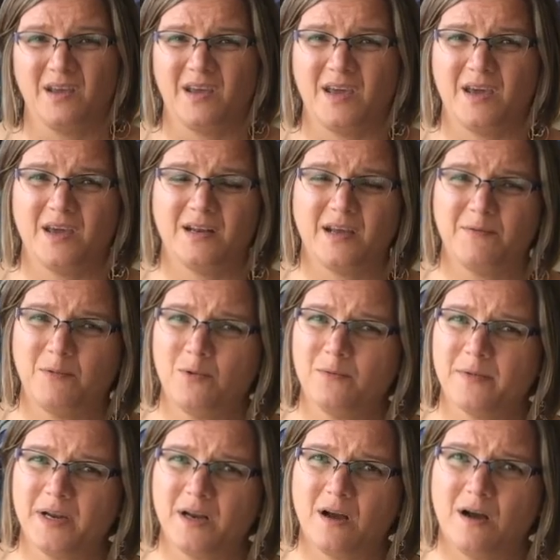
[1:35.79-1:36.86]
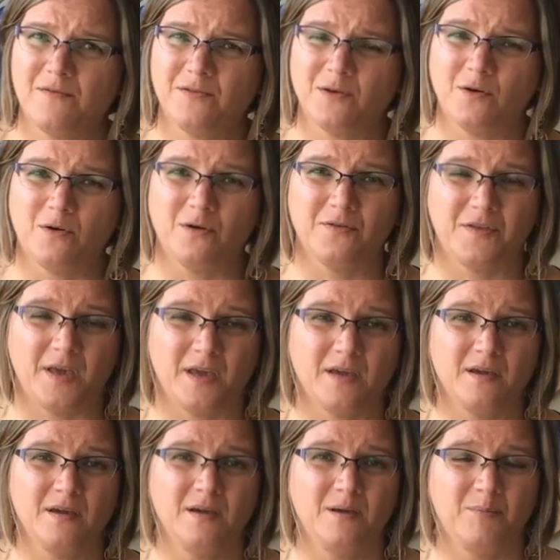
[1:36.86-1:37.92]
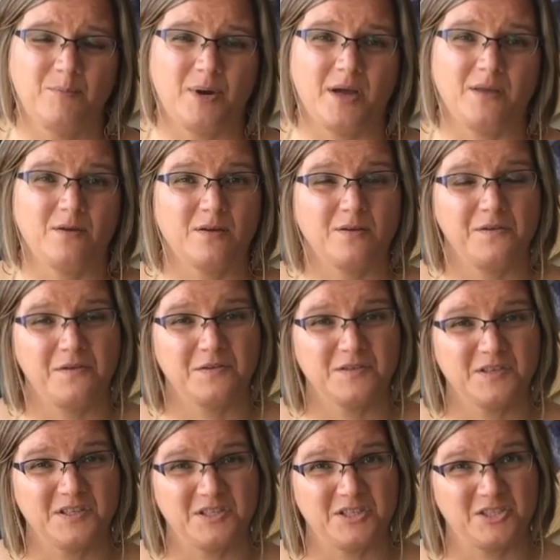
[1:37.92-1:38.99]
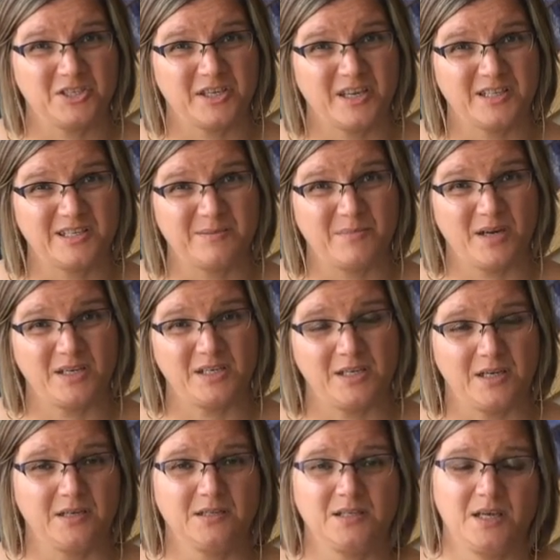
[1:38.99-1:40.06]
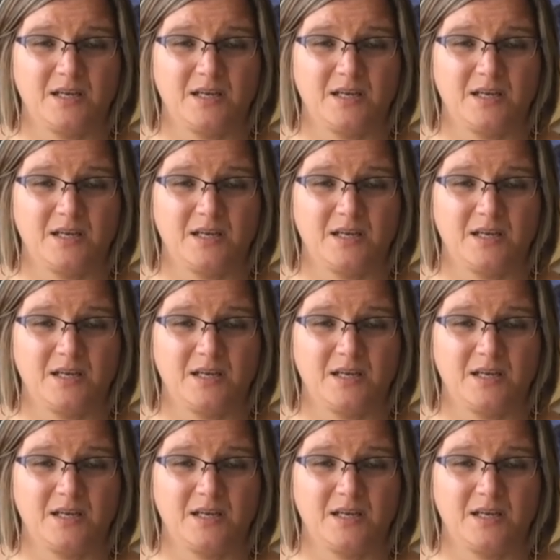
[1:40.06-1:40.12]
And I won't read off the whole thing, but you can use this to just get some ideas.